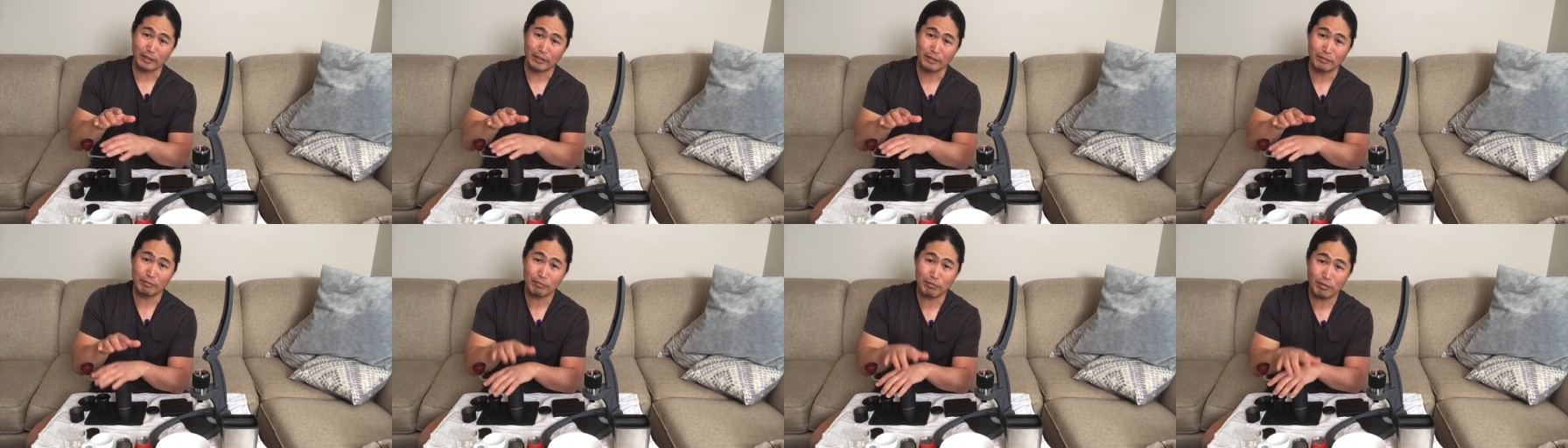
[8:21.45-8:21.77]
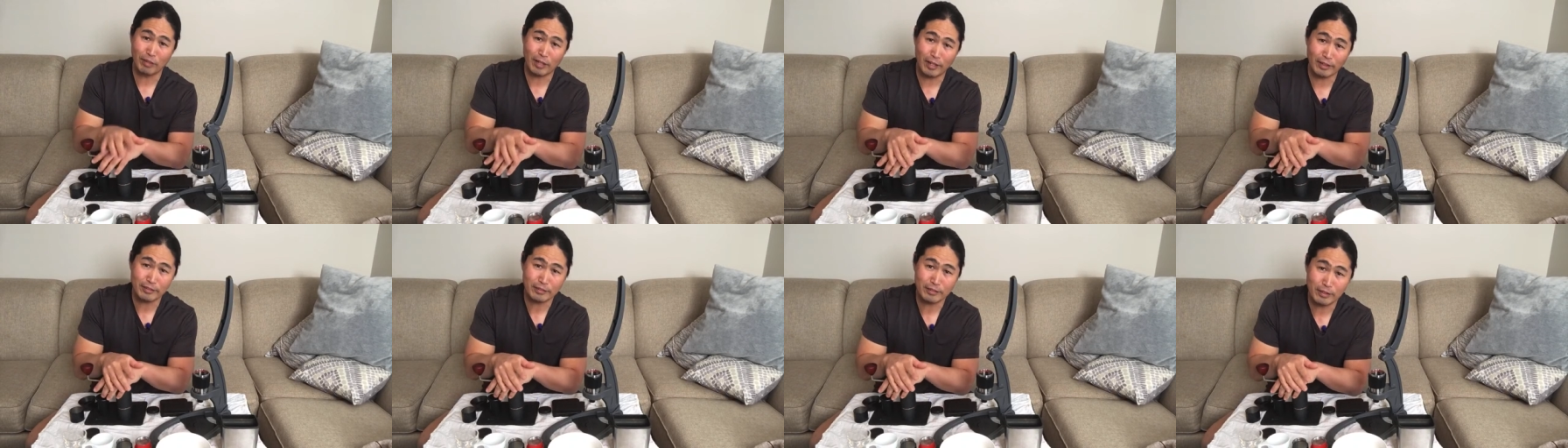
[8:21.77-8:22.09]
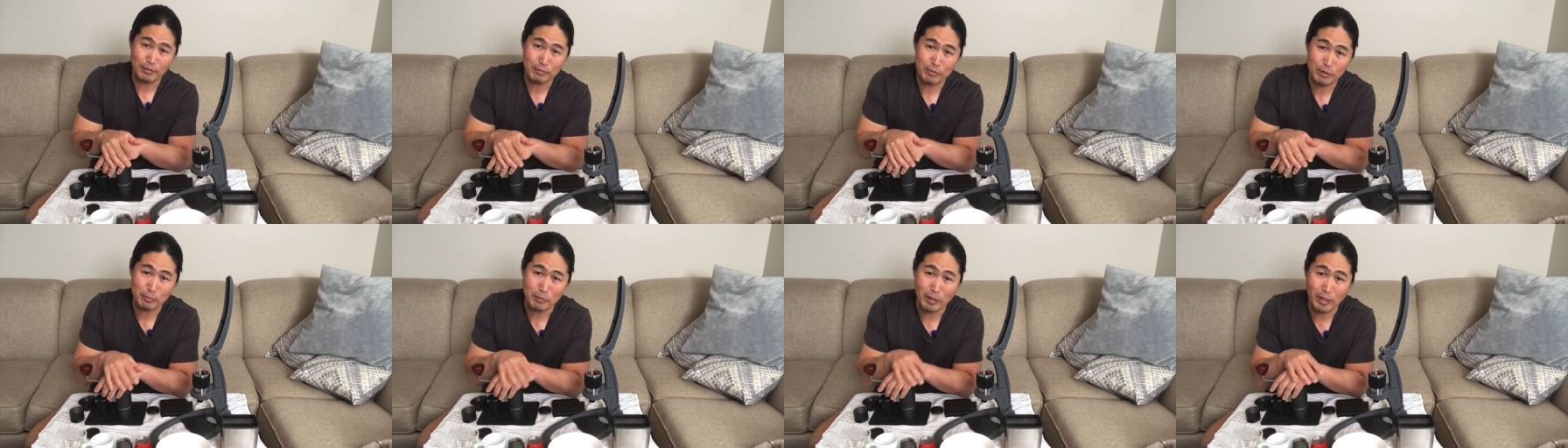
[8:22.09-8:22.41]
in Flagstaff
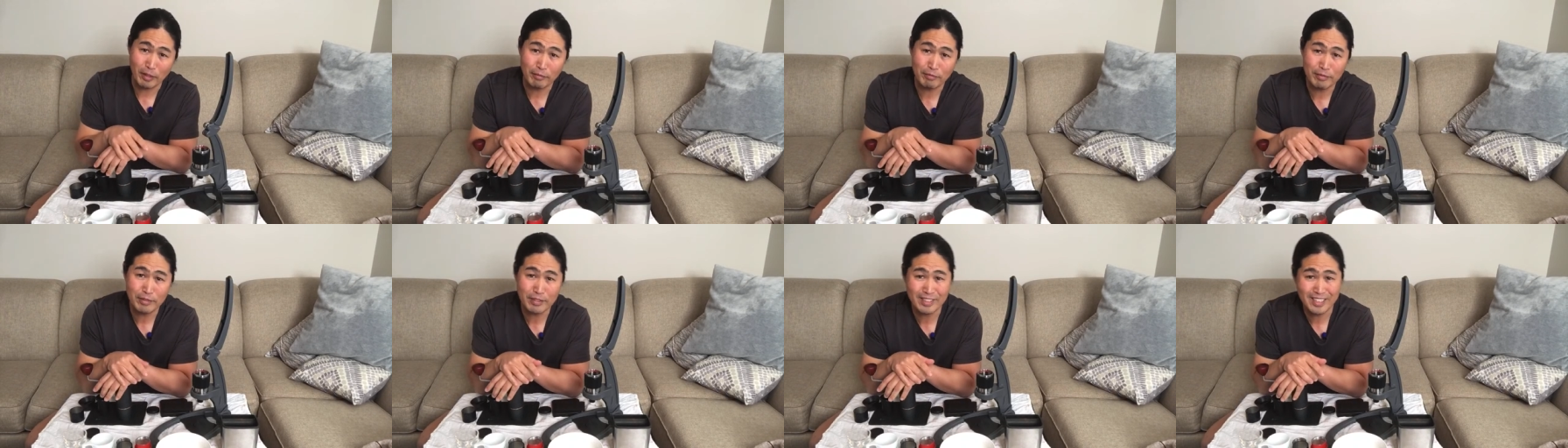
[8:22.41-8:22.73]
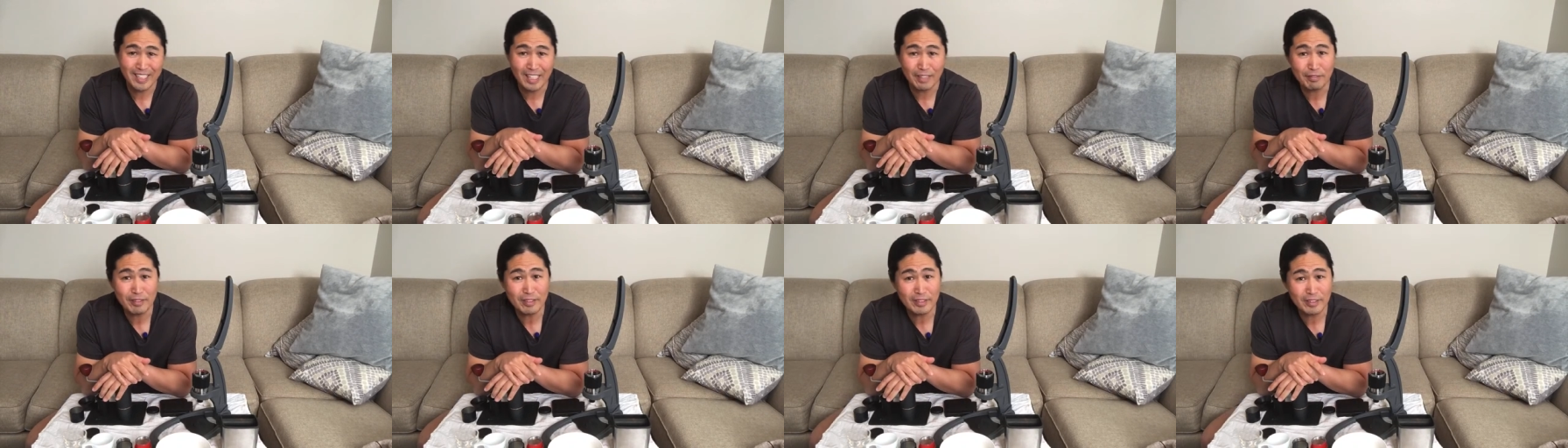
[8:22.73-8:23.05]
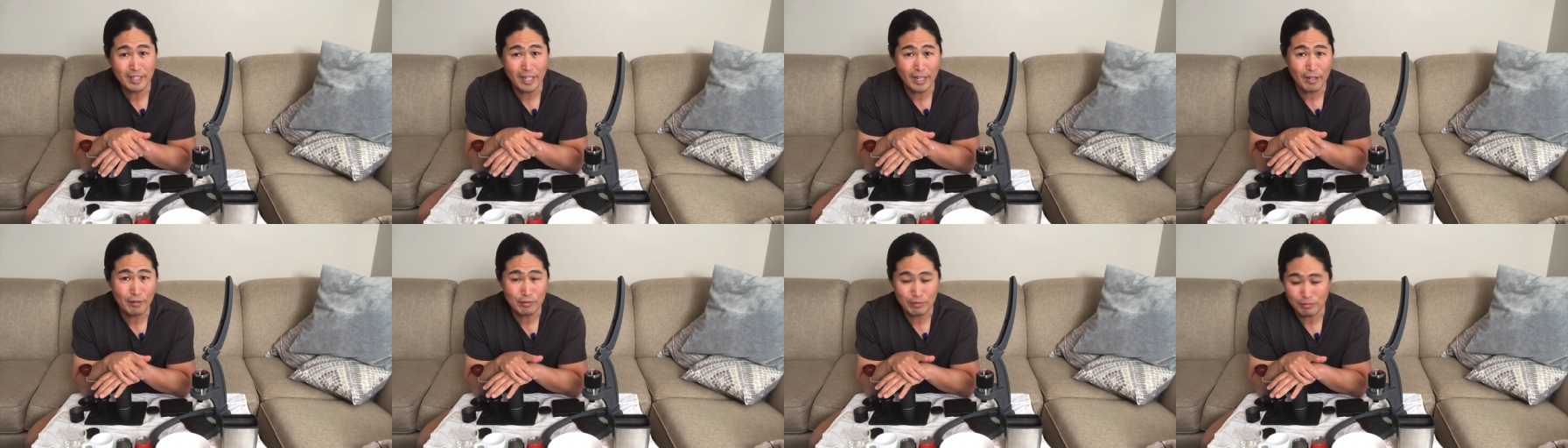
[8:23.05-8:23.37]
it's about seven
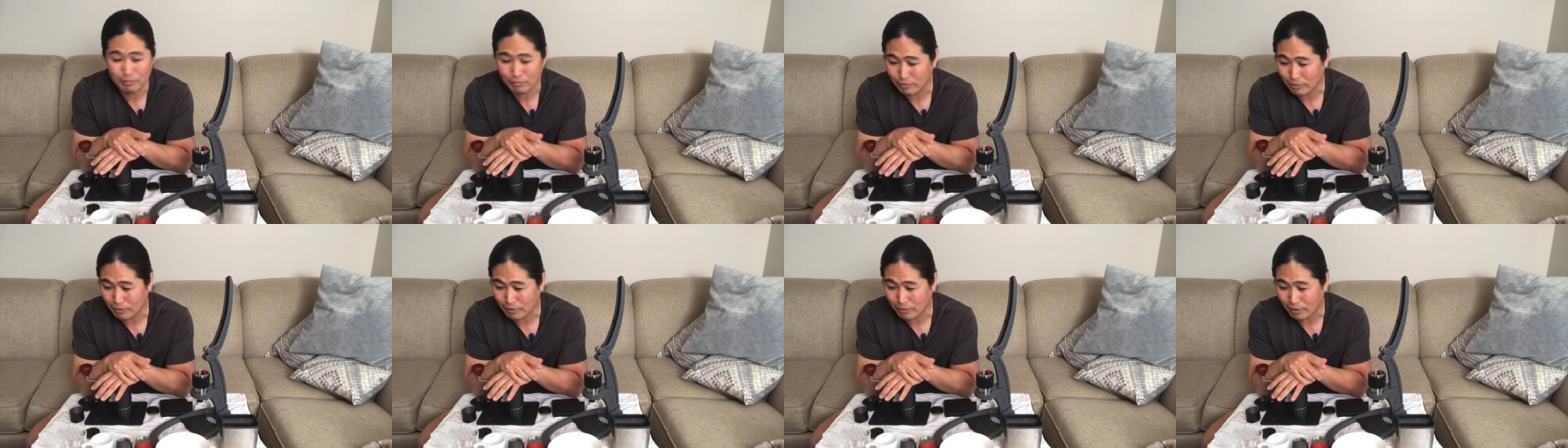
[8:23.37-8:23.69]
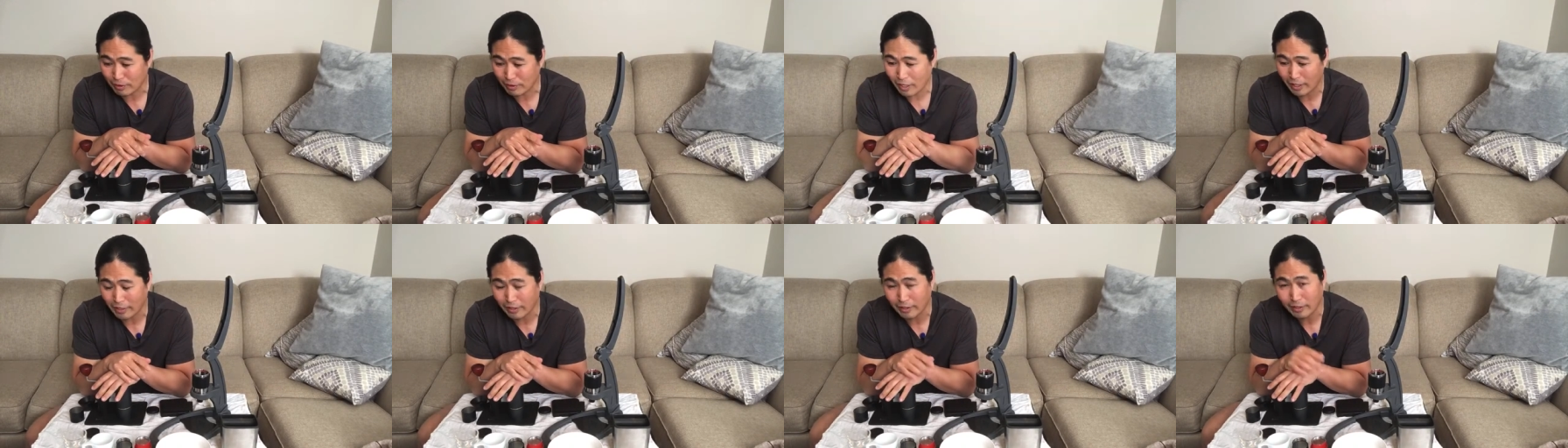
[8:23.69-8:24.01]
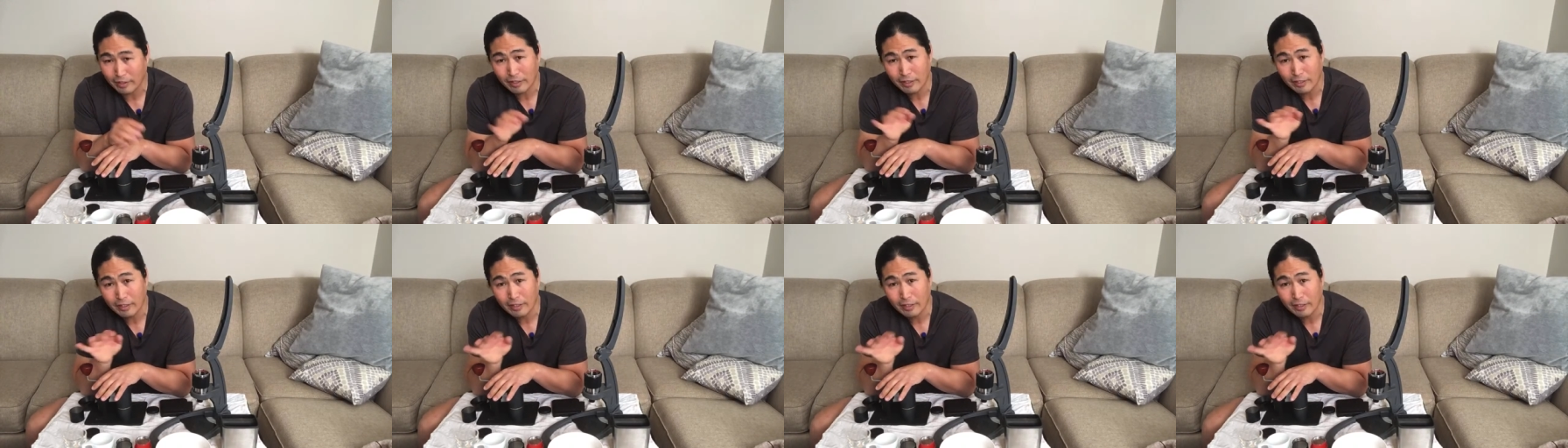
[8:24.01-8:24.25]
thousand foot high.